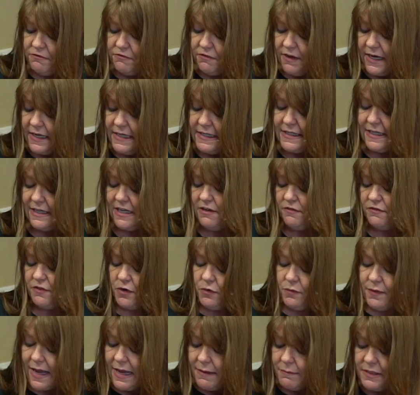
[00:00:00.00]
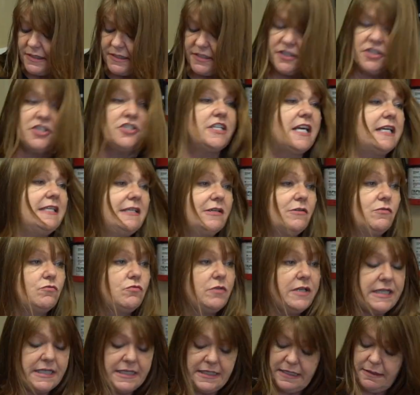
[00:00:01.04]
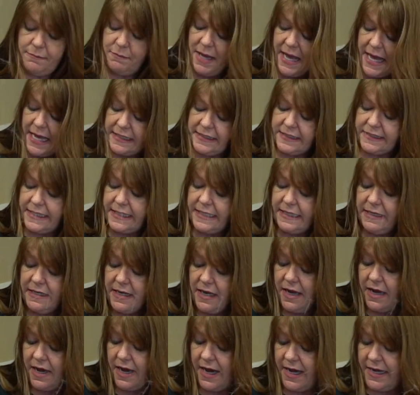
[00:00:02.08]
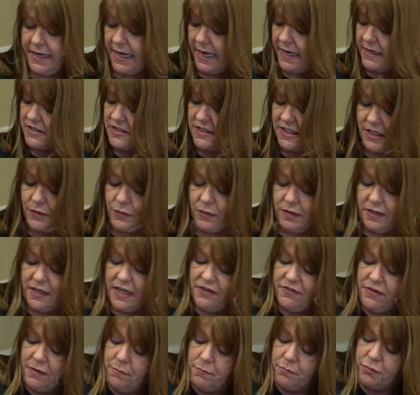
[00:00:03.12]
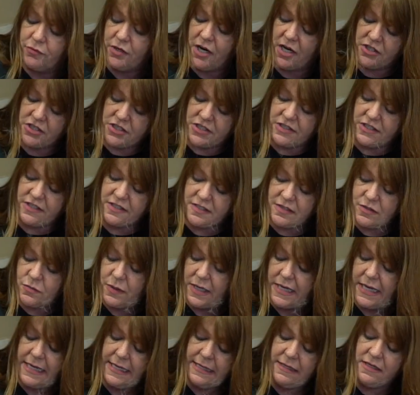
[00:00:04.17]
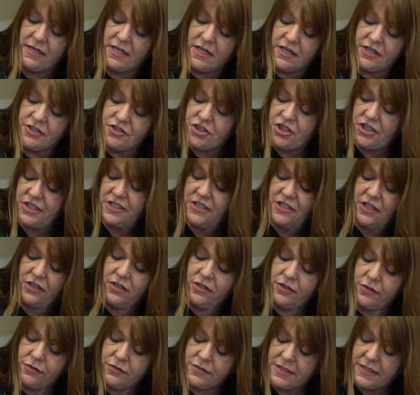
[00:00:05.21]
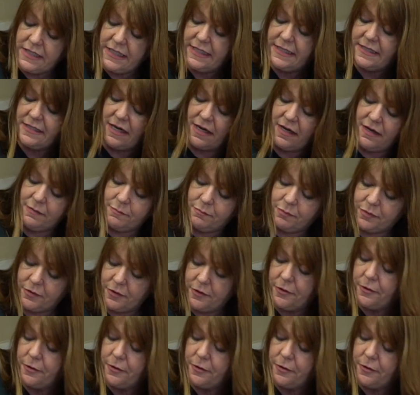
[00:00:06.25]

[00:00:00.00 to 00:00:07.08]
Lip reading: find if a rabbit is shedding really badly, I actually will even brush this way just to loosen it up.